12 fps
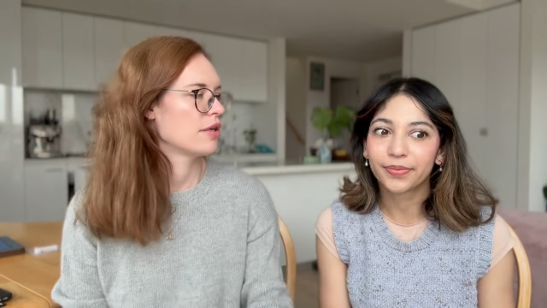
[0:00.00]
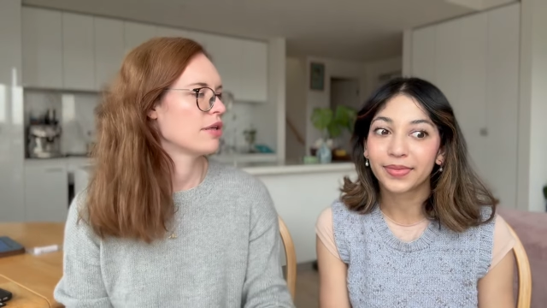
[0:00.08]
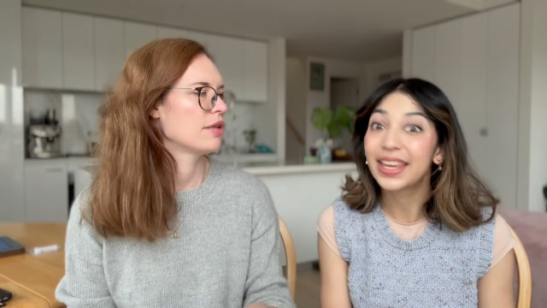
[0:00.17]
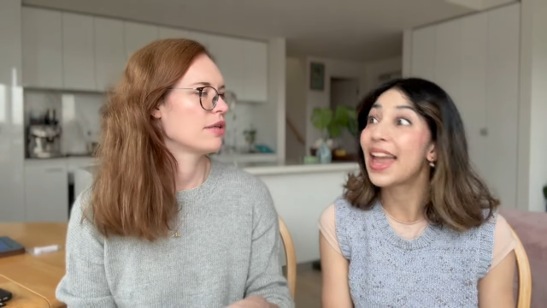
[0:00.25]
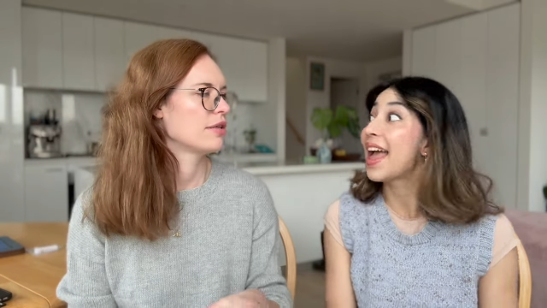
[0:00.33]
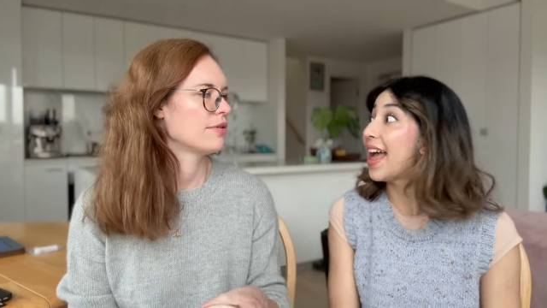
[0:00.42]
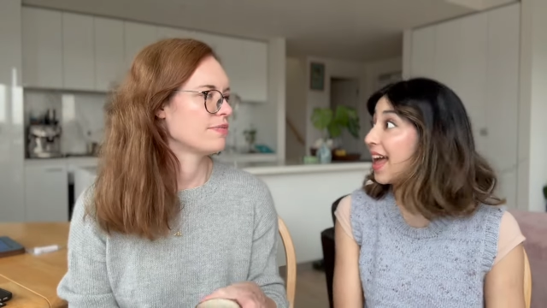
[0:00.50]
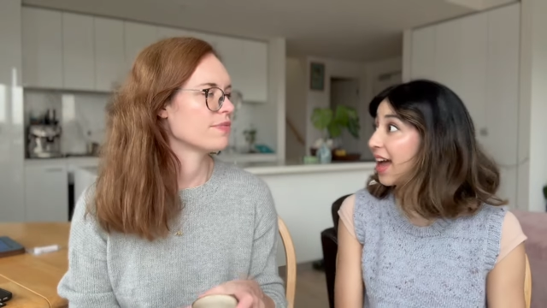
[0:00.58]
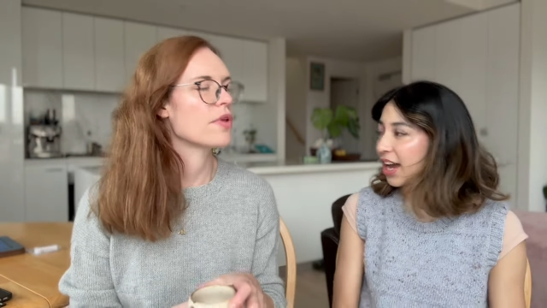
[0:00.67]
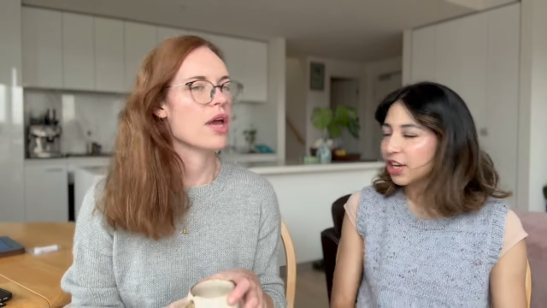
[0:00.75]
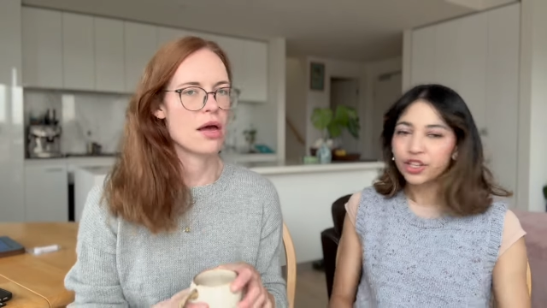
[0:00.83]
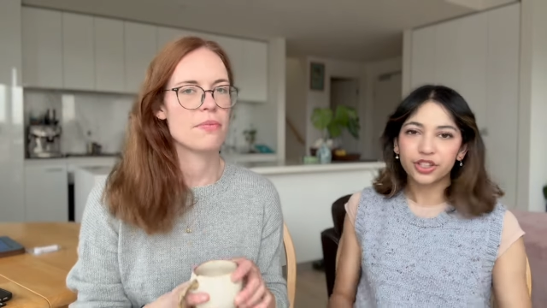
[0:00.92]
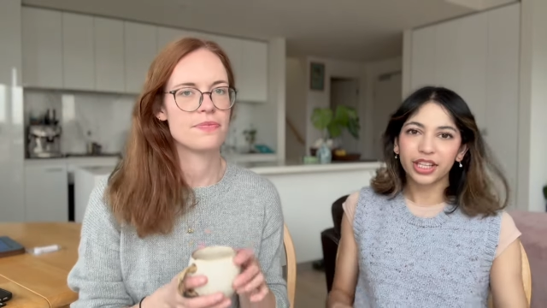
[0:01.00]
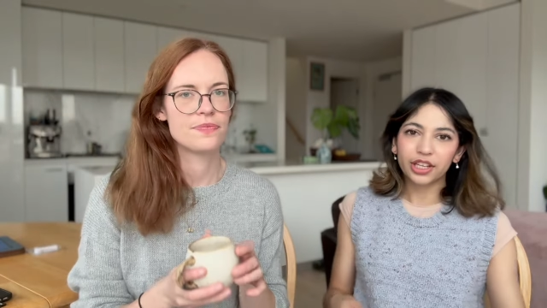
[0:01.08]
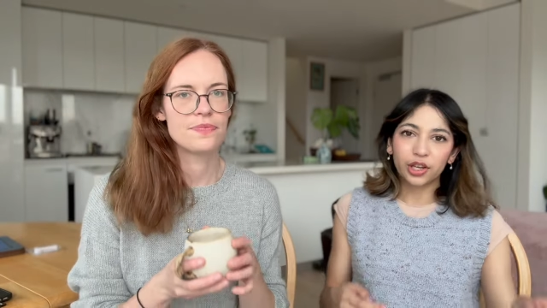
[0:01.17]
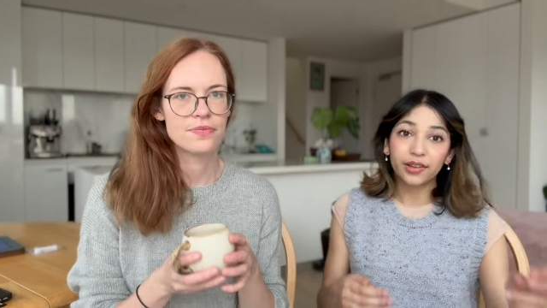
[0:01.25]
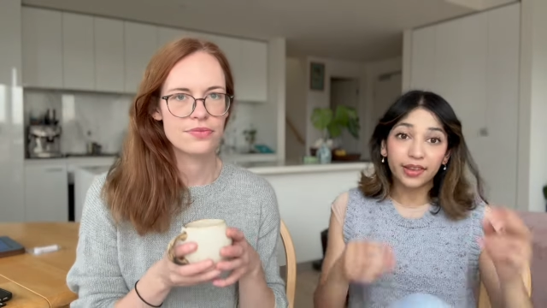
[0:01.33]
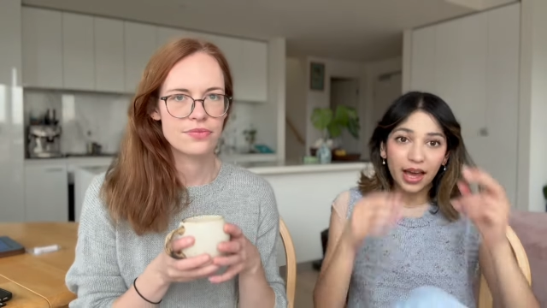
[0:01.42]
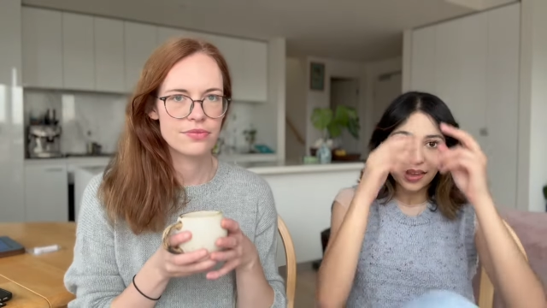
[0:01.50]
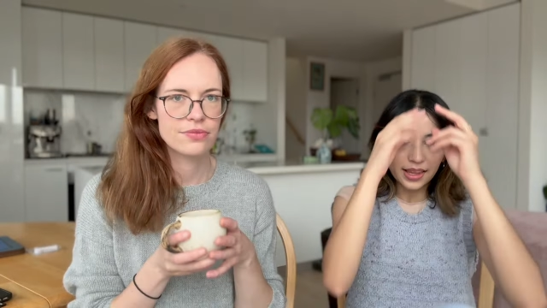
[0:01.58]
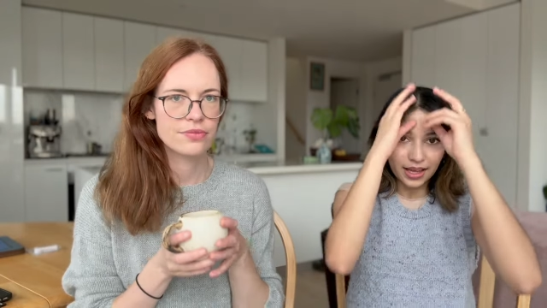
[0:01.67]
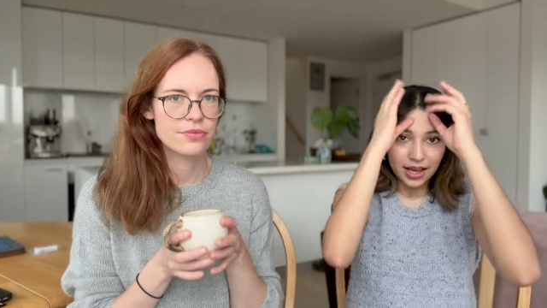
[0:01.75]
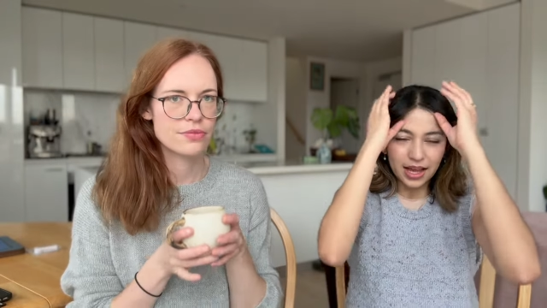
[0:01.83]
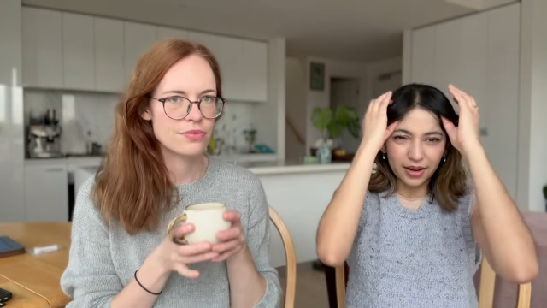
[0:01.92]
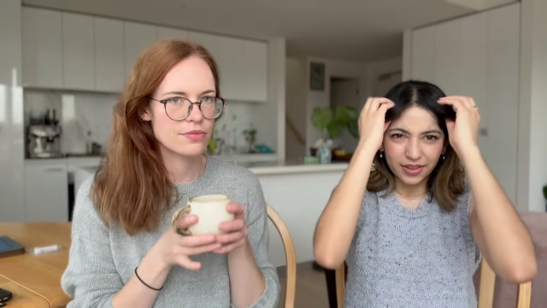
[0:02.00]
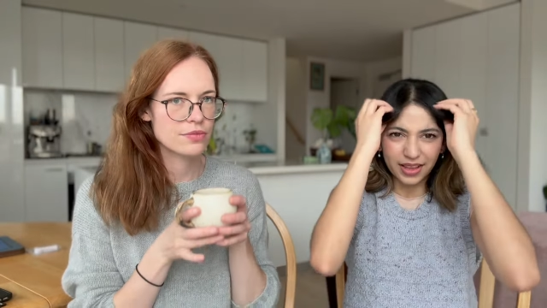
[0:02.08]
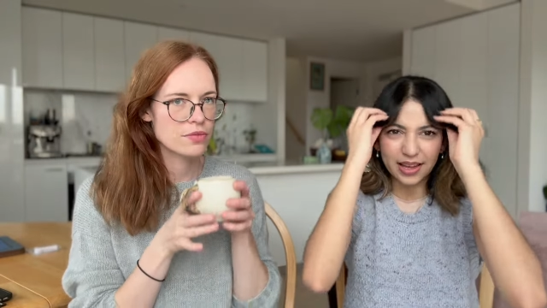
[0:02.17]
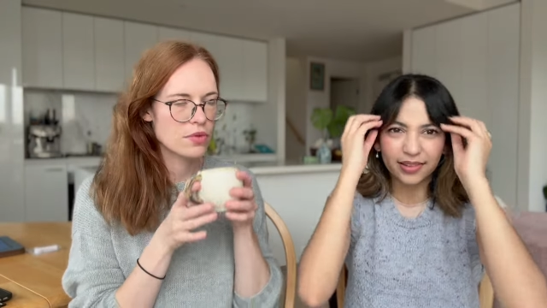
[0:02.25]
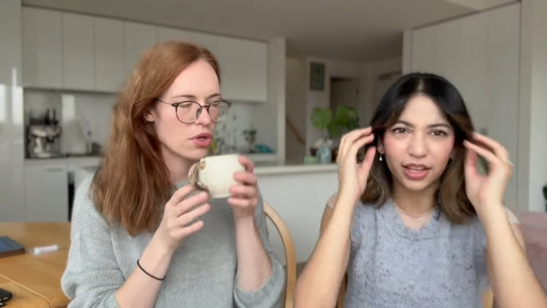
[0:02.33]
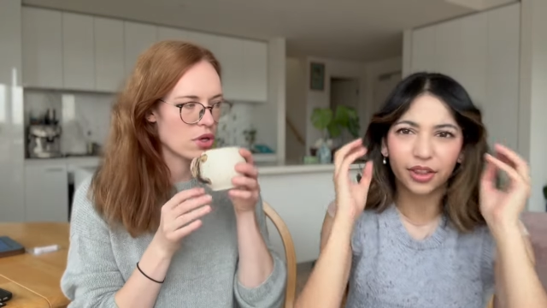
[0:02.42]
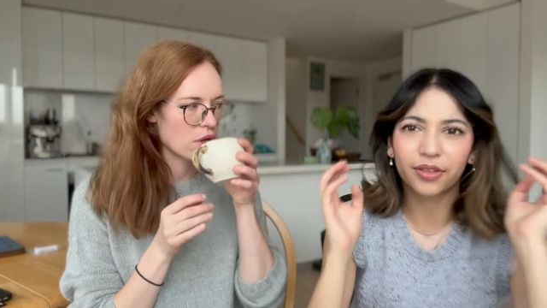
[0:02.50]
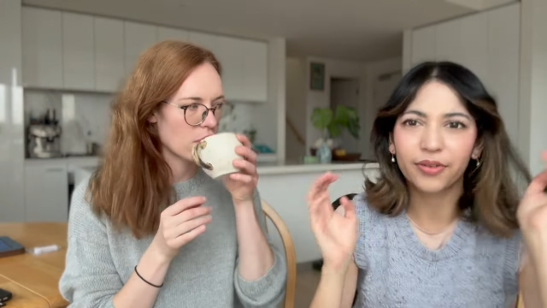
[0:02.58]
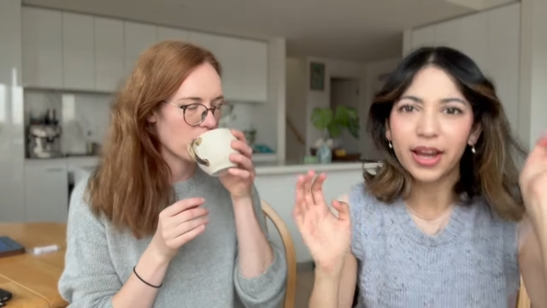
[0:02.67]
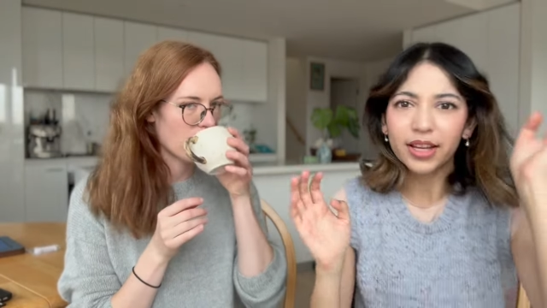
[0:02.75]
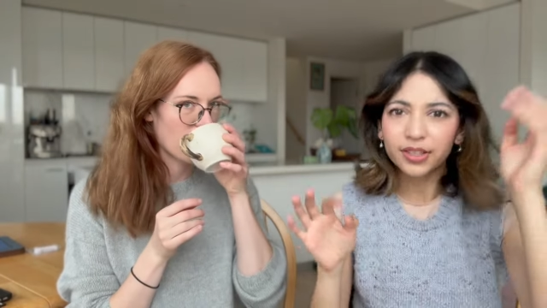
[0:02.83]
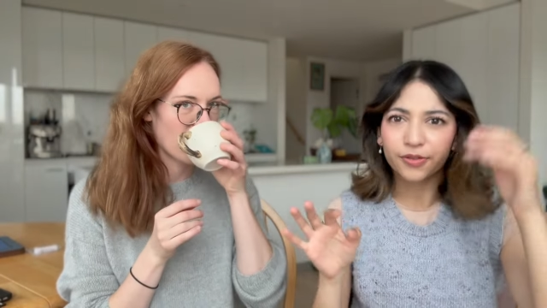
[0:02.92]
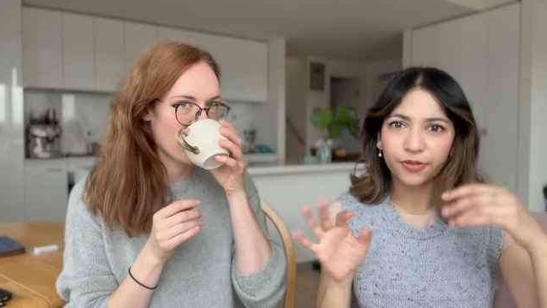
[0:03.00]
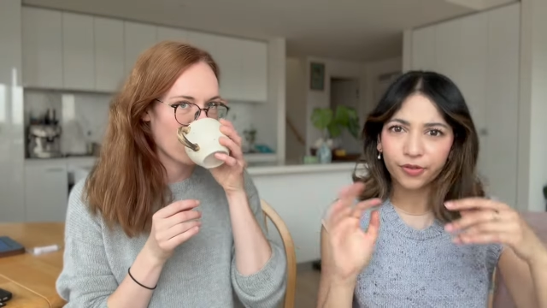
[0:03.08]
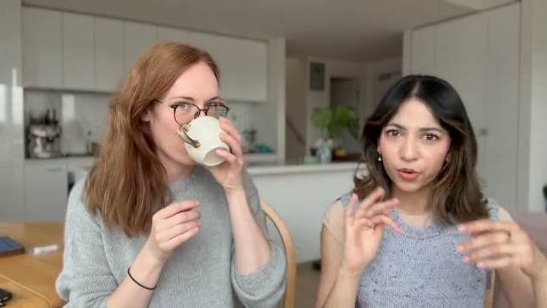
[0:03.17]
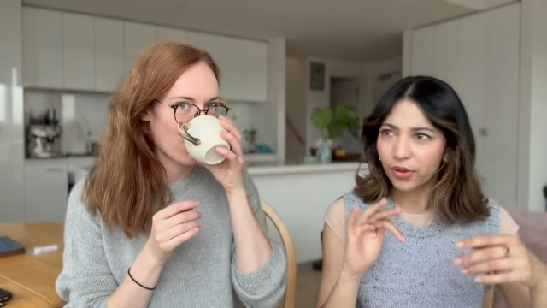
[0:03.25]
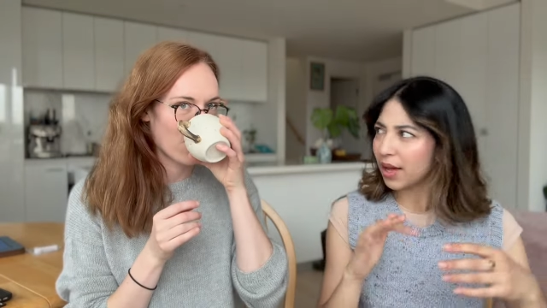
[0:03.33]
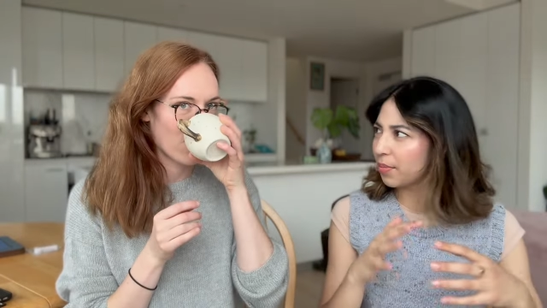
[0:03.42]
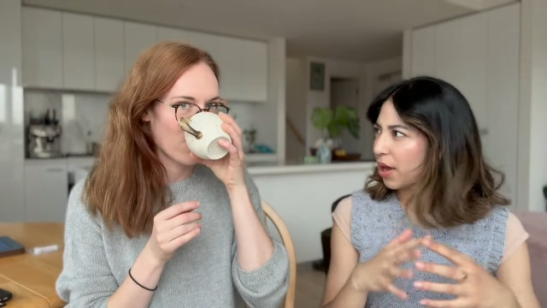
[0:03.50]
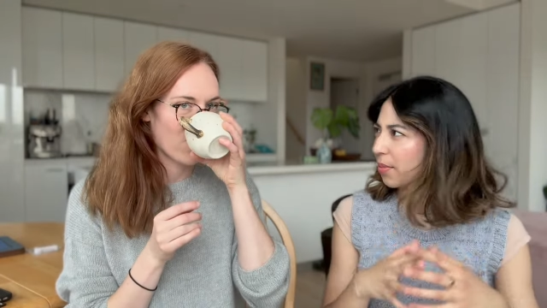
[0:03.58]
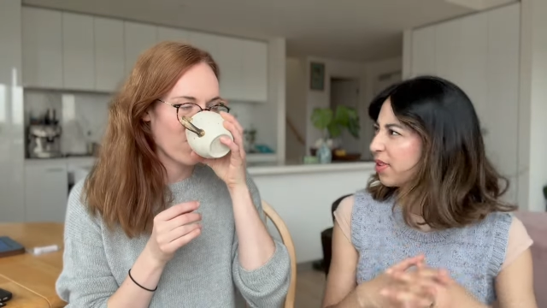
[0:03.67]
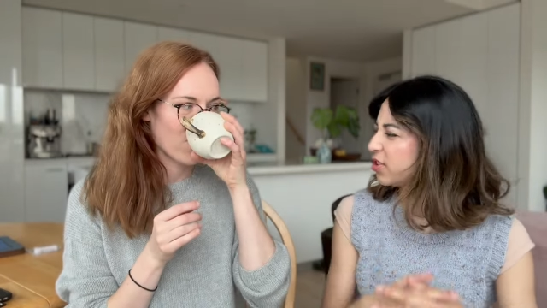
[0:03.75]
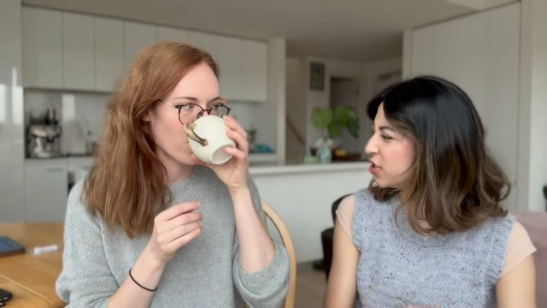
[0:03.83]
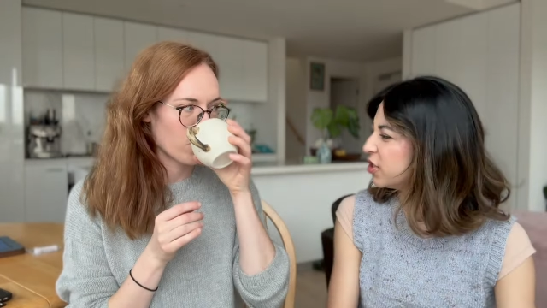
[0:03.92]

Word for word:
Speaker 1: Yeah, I yeah. usually use that like kind of elastic thread for that purpose.